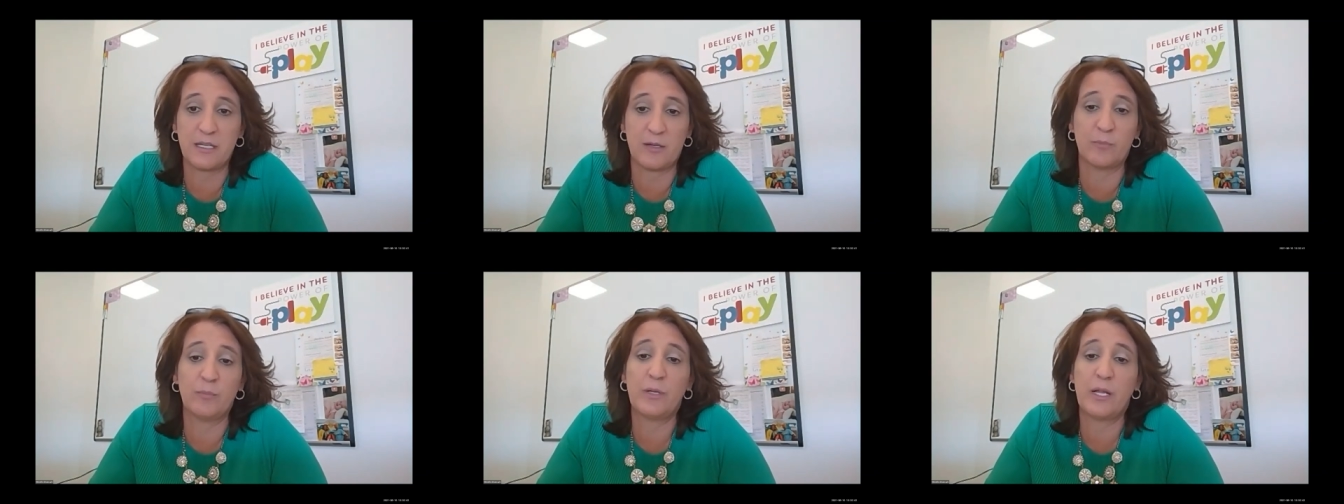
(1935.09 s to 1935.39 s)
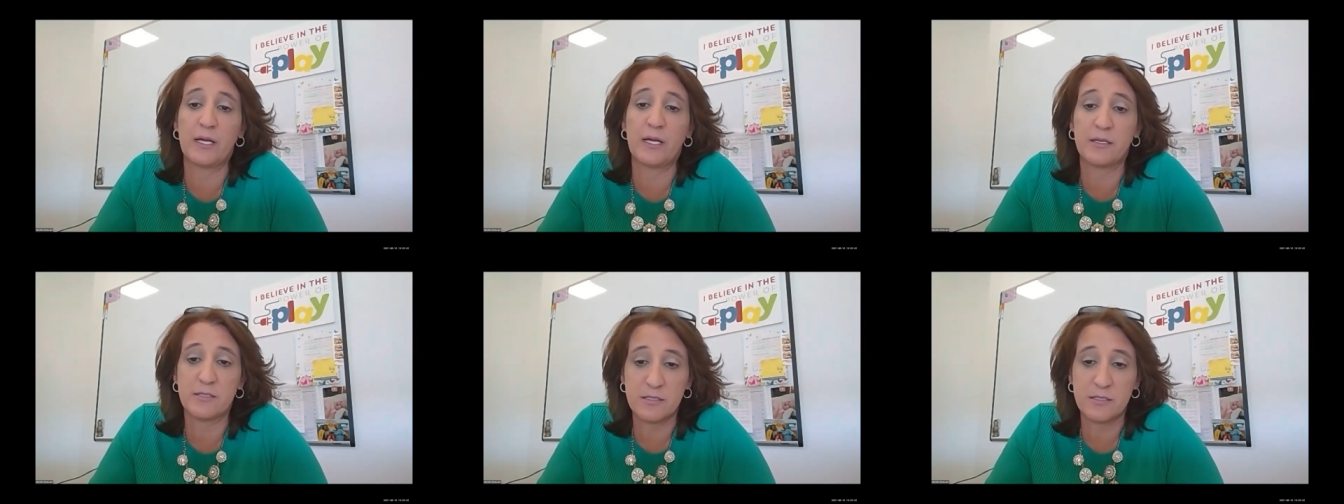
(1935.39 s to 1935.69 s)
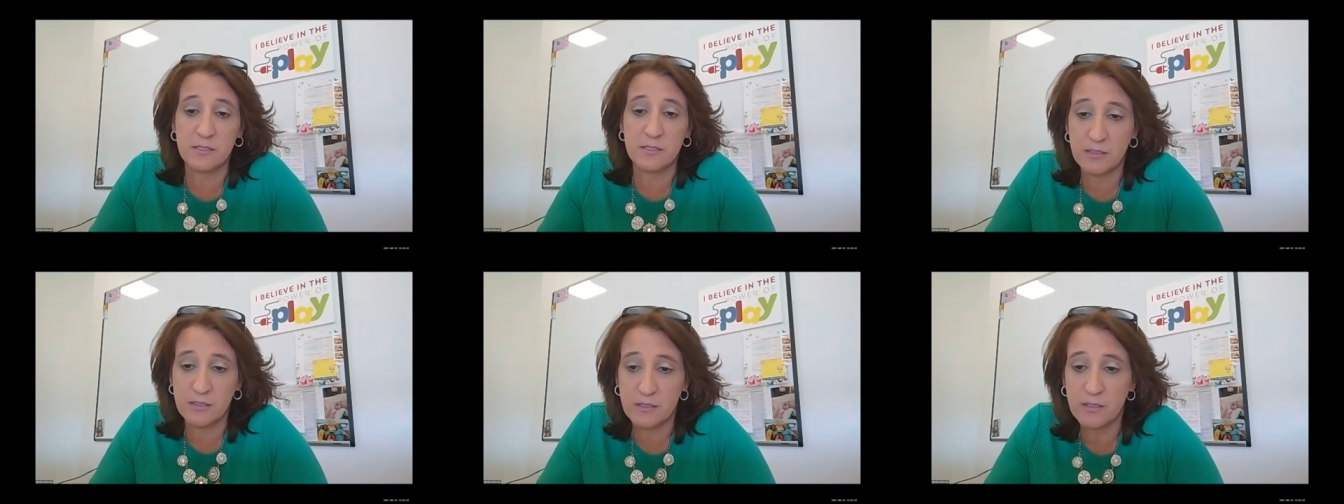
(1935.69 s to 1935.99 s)
in place.
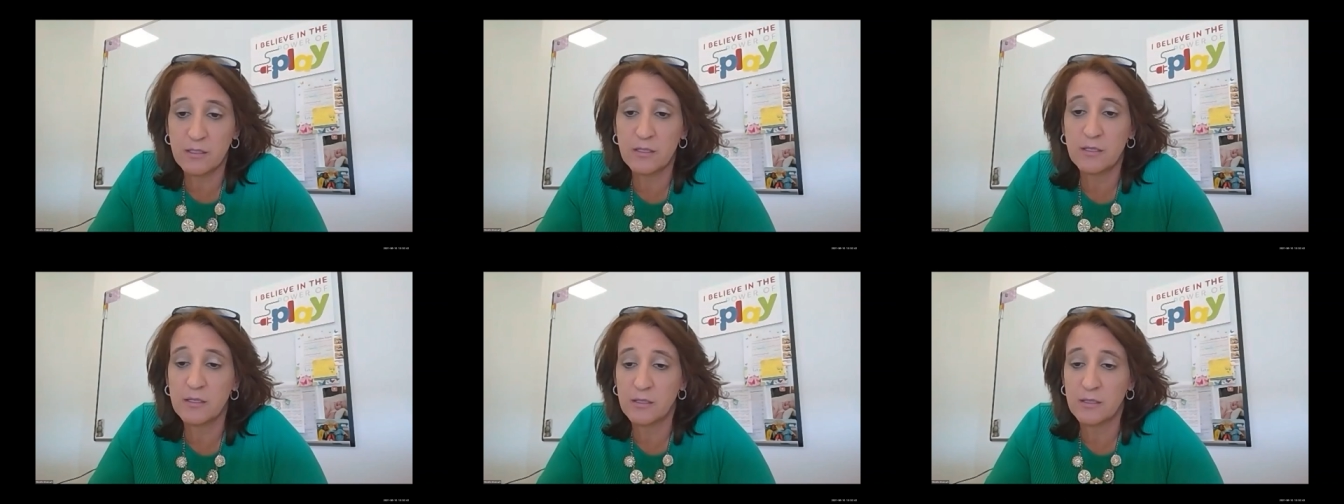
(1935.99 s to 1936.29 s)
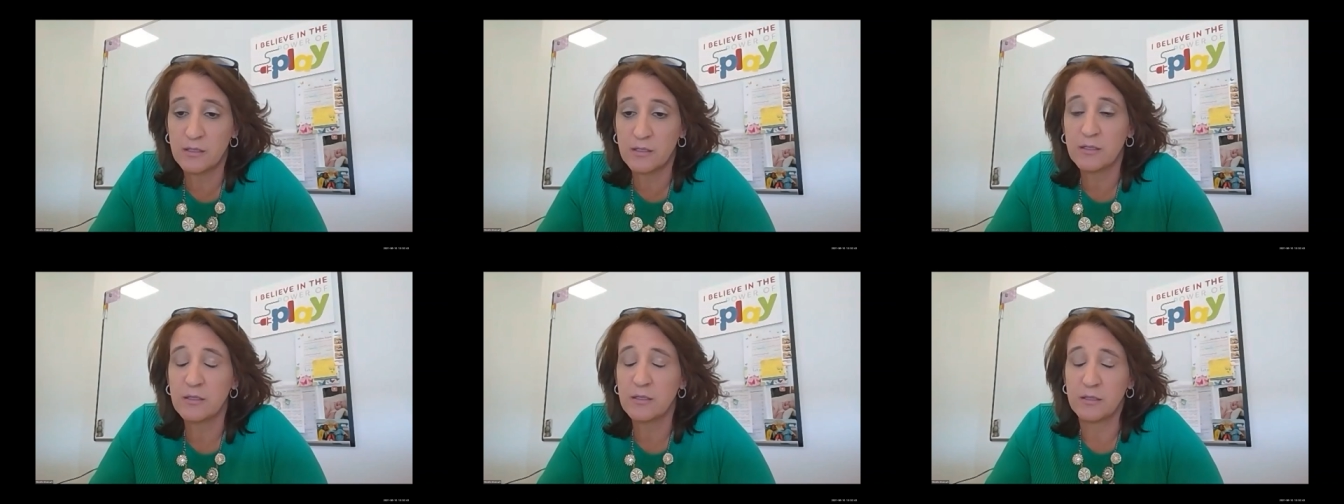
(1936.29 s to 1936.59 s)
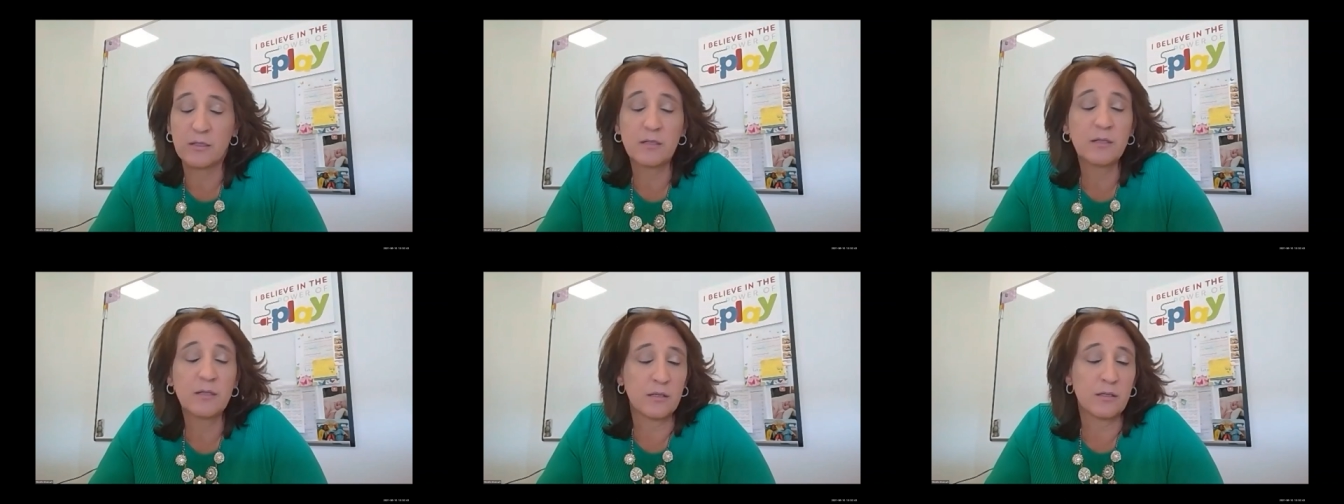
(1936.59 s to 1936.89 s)

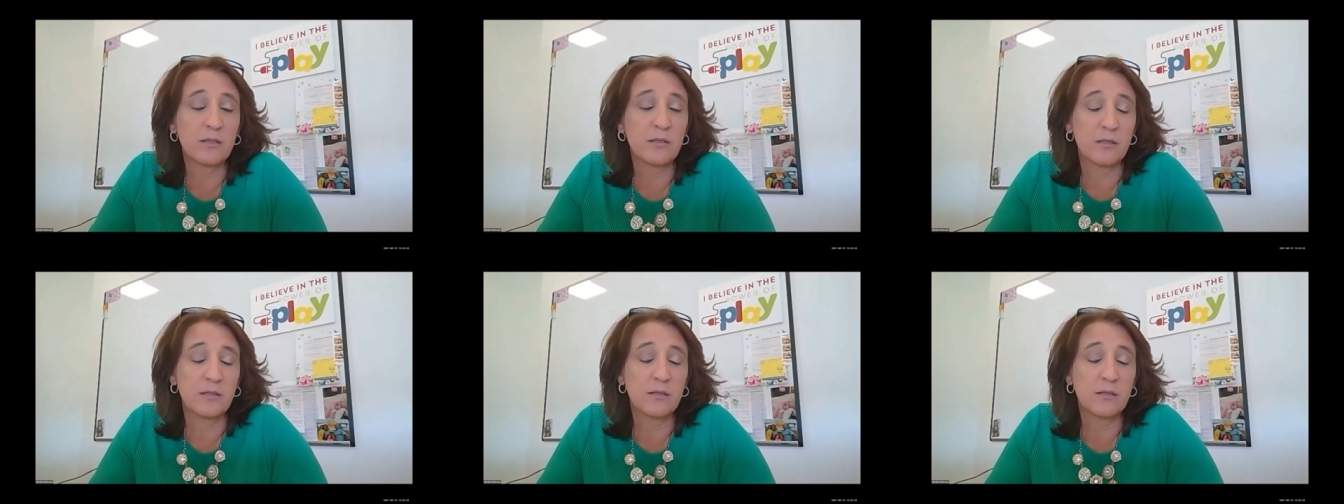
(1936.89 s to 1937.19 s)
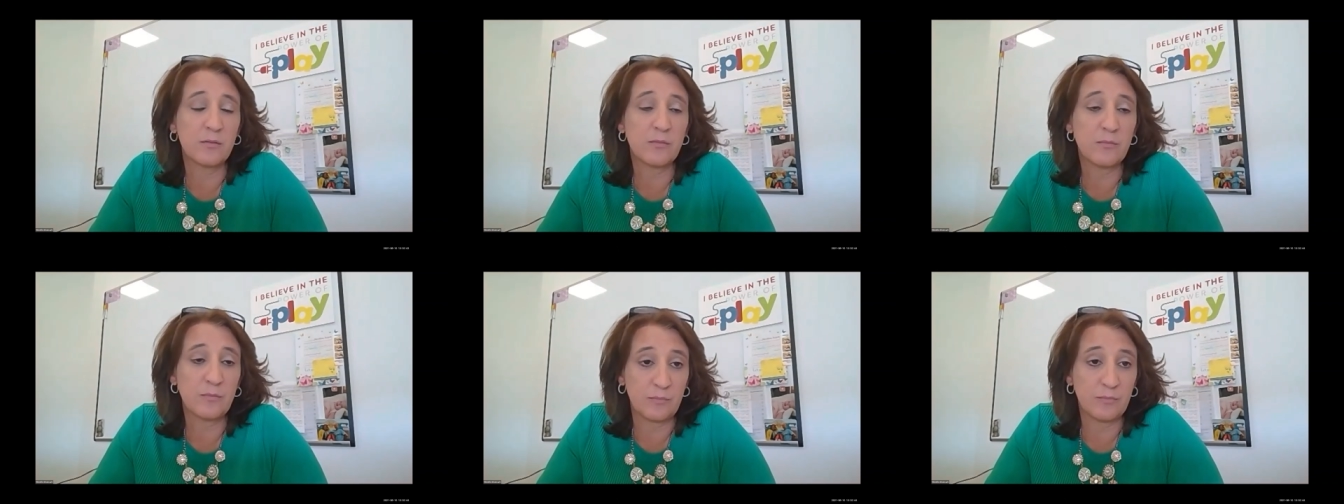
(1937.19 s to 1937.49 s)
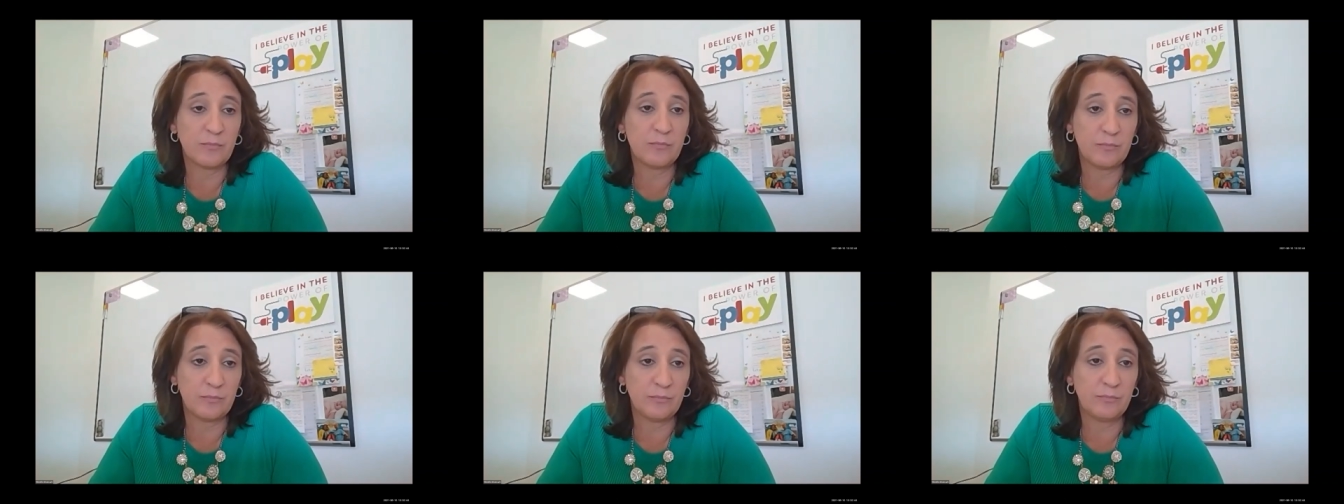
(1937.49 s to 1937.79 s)
That's
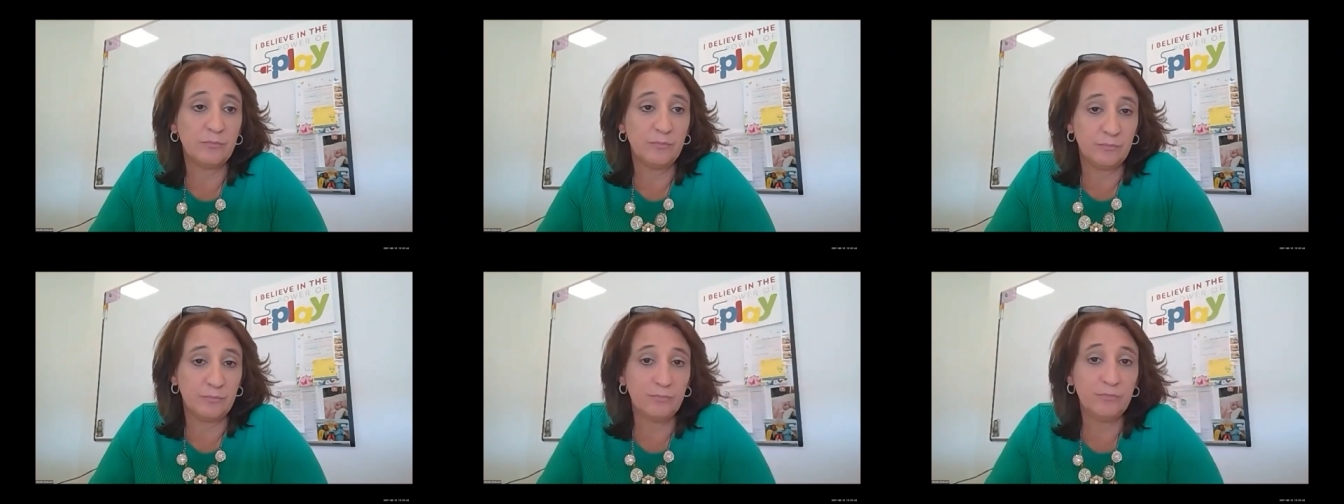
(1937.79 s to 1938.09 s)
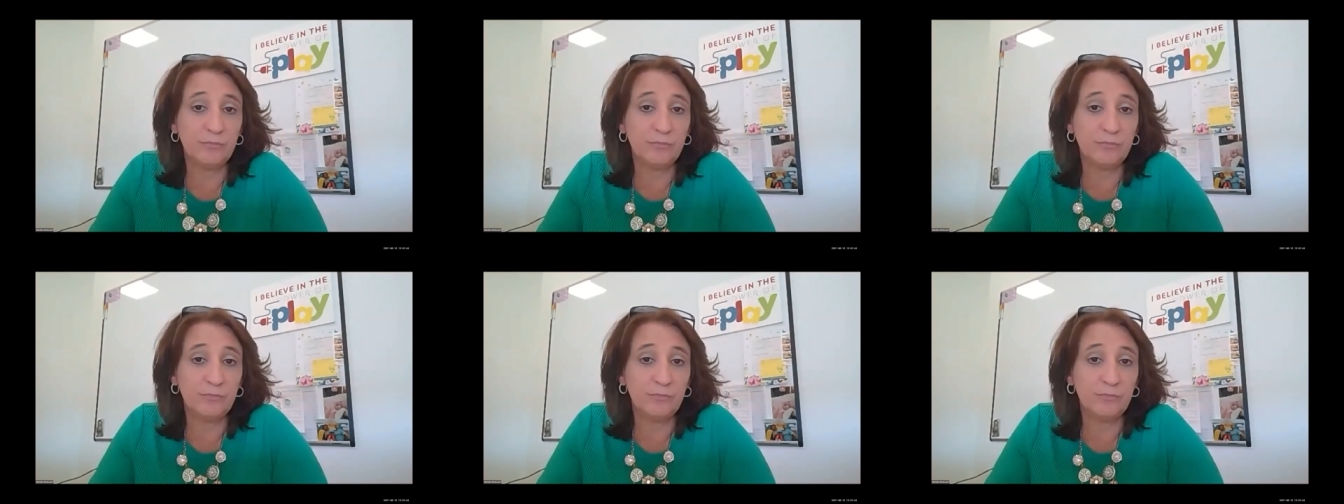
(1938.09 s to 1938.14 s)
good to hear.